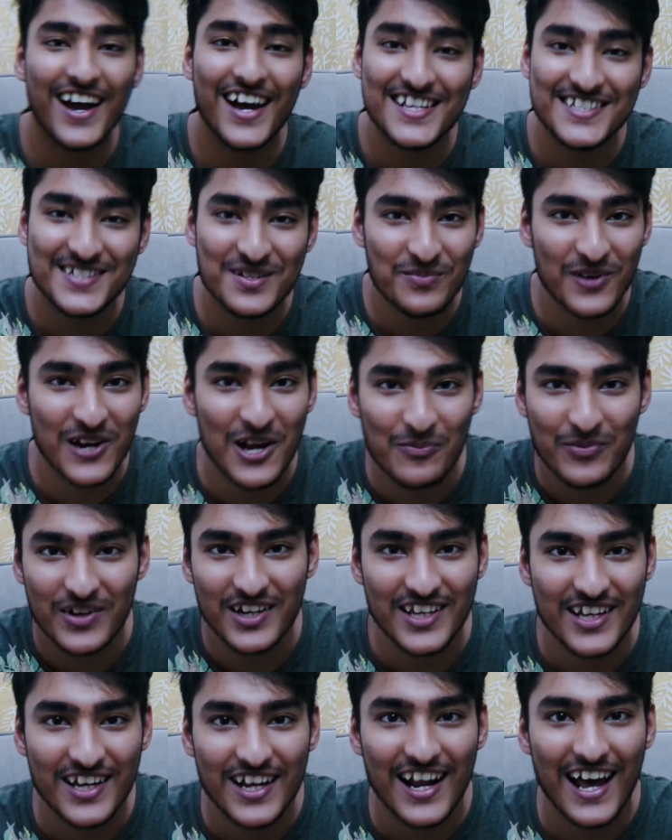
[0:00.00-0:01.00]
guys, Simple
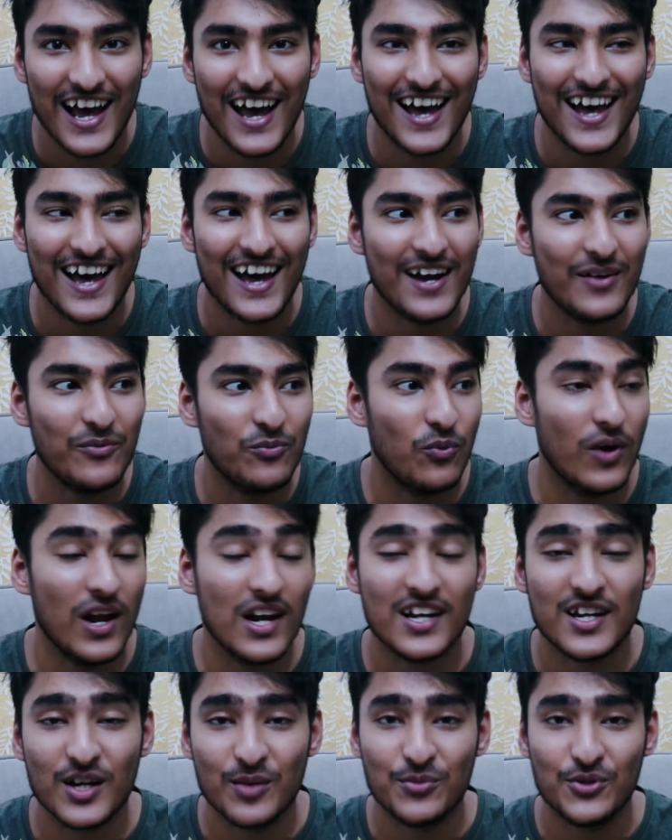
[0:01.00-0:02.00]
Leopard here and
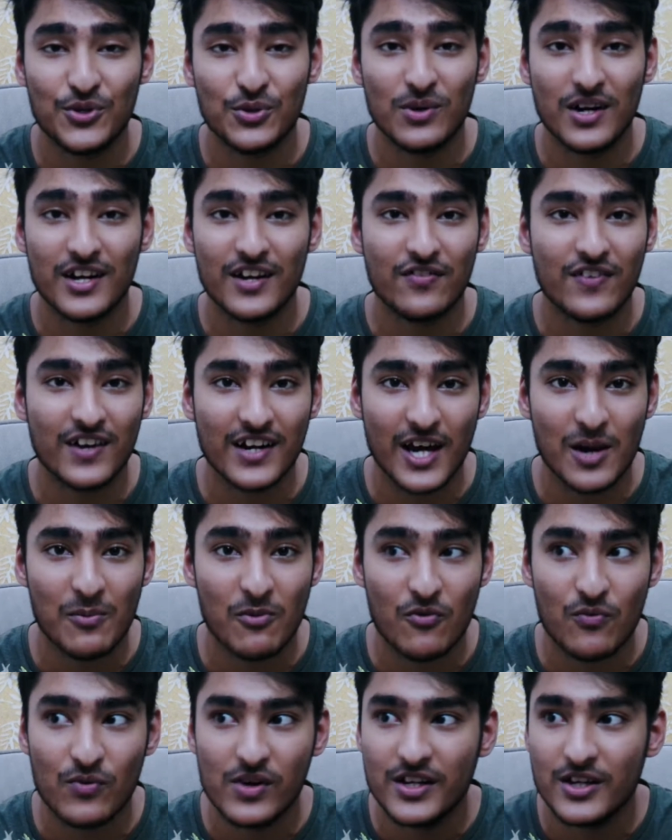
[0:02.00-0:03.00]
welcome to a different type
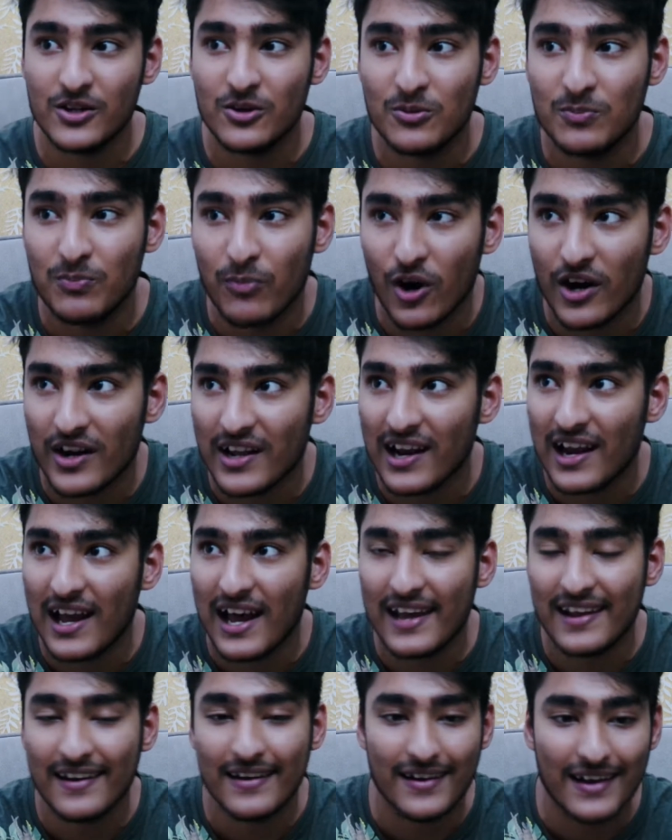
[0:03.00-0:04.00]
of video,
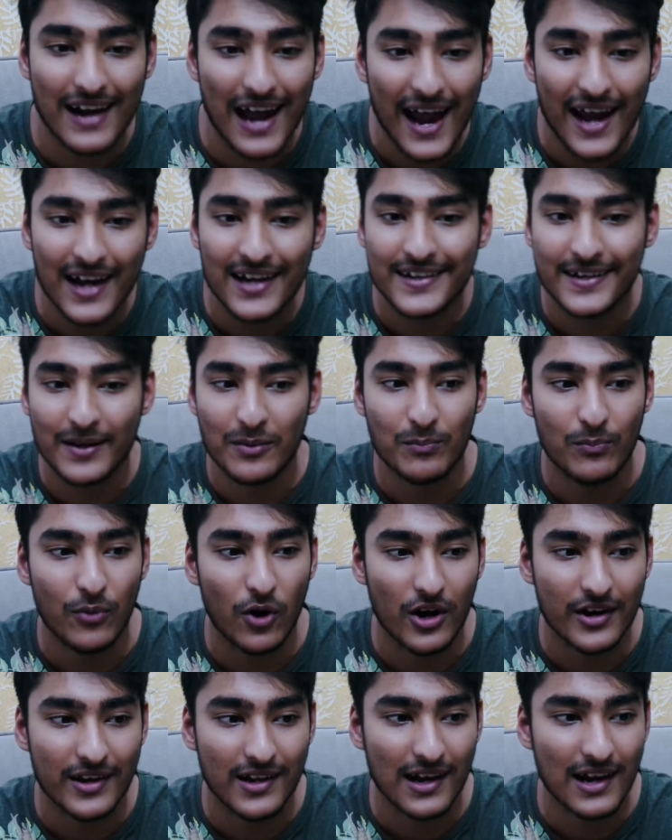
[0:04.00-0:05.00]
borderline rant,
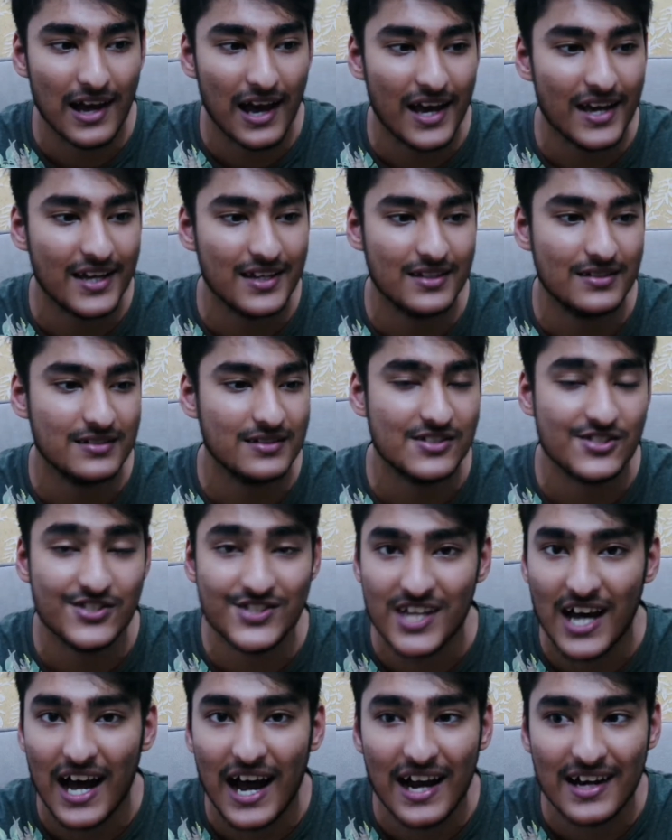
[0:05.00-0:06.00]
borderline
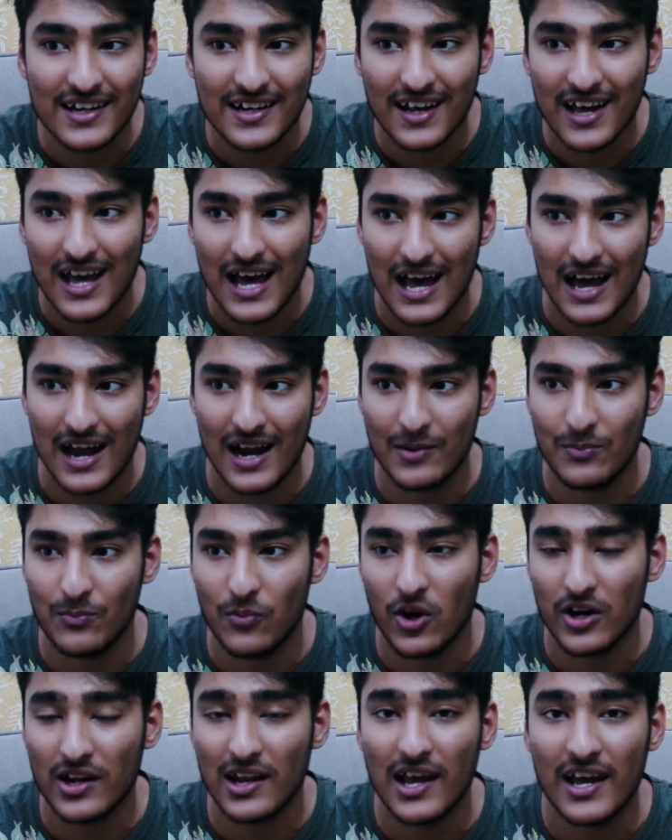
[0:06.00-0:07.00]
chat and
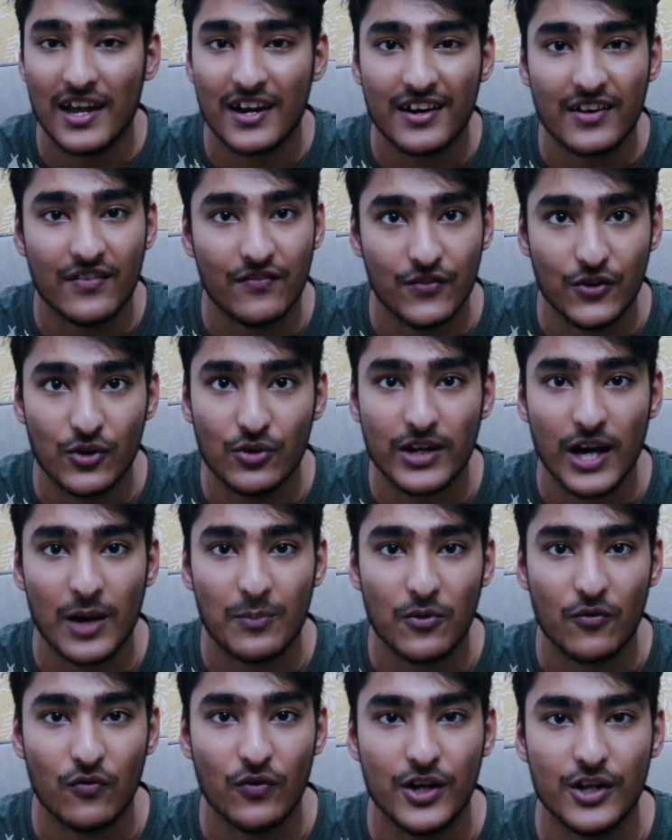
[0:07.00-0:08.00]
borderline review
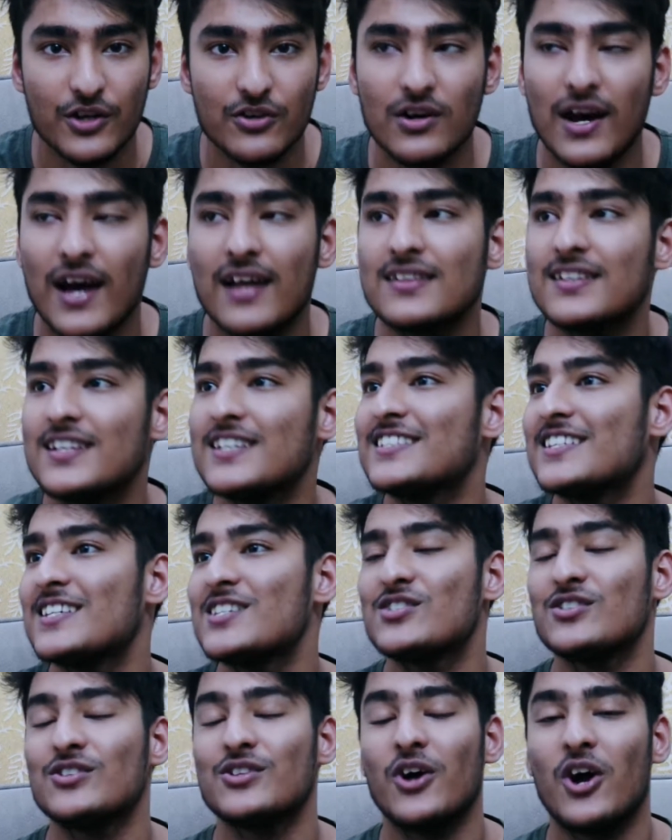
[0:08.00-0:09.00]
type of video, and this
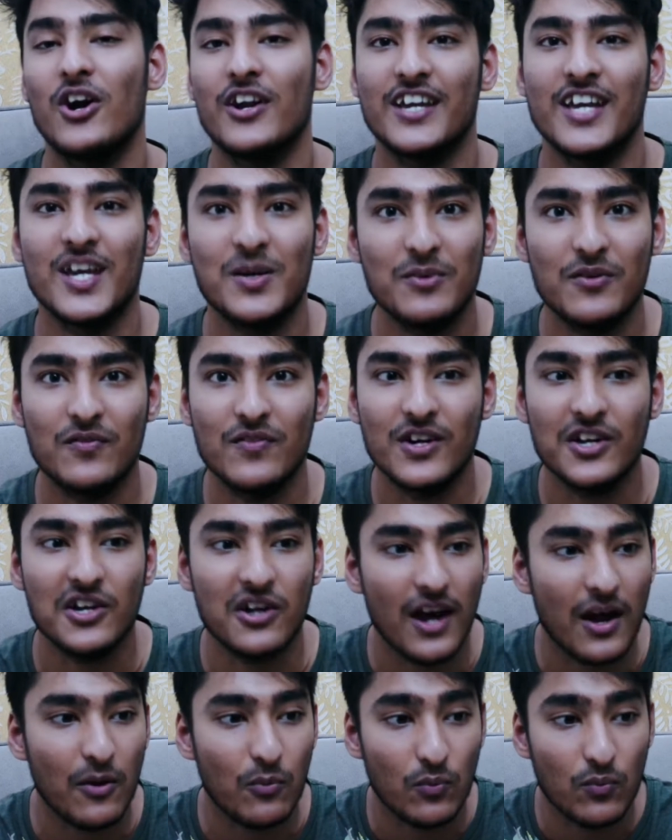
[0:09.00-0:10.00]
is not a gaming video
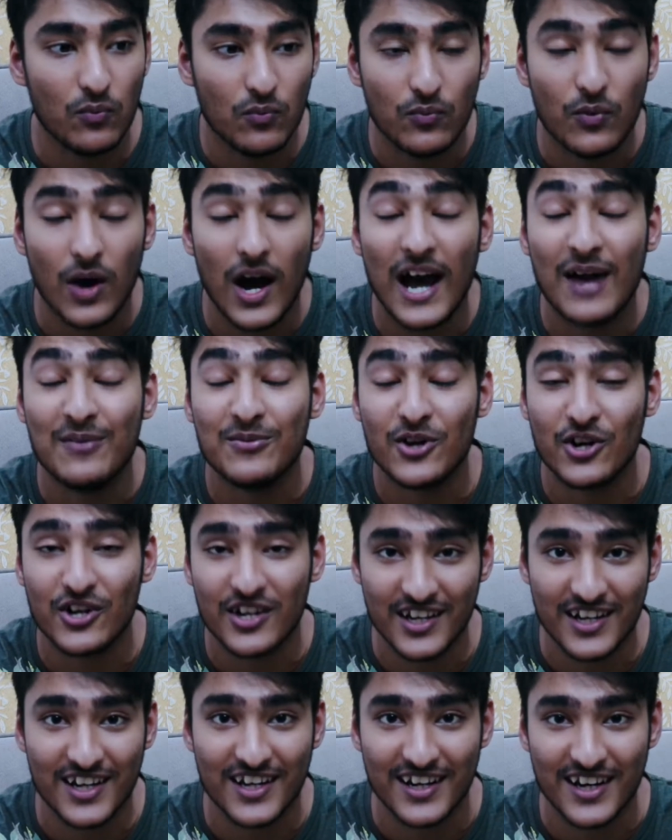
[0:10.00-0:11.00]
and I'm
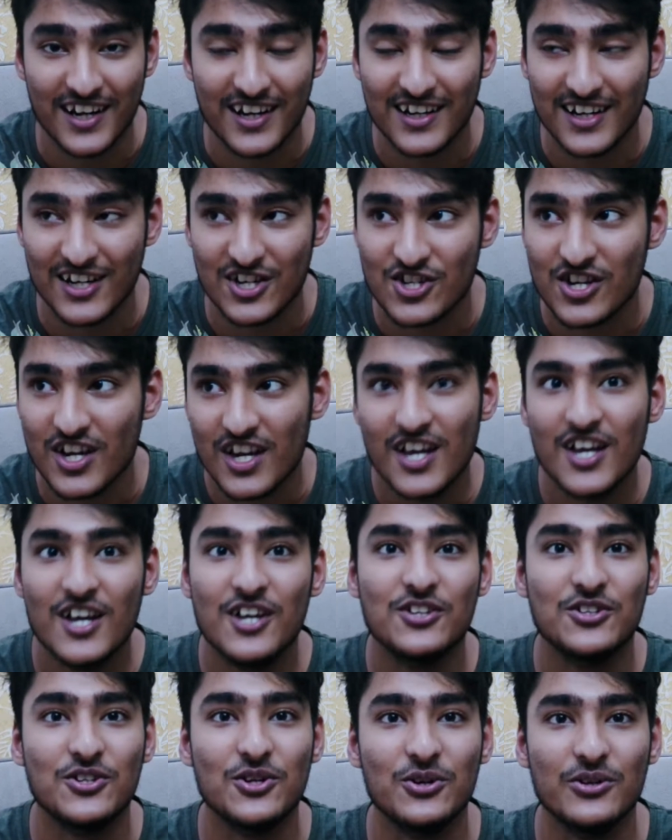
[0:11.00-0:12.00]
talking in English,
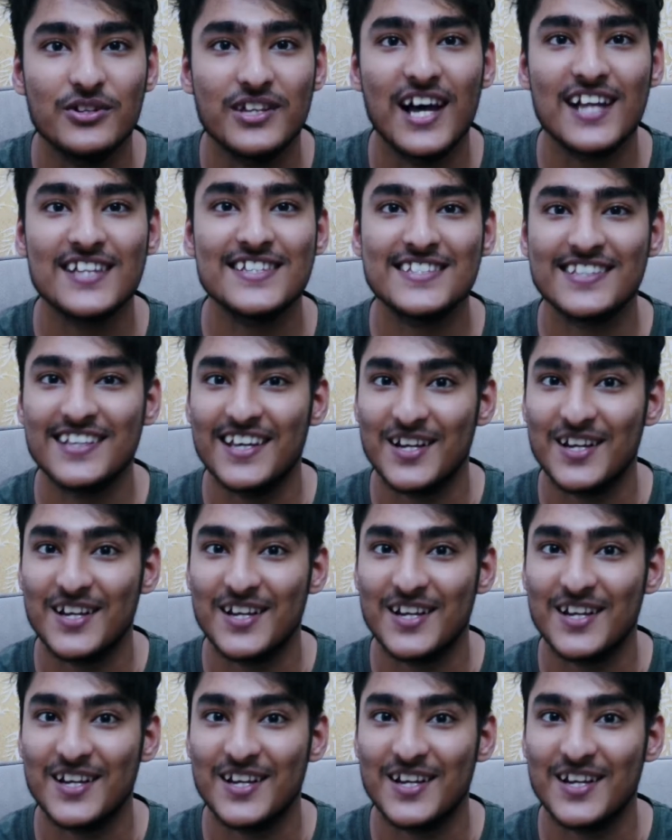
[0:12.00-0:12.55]
so that's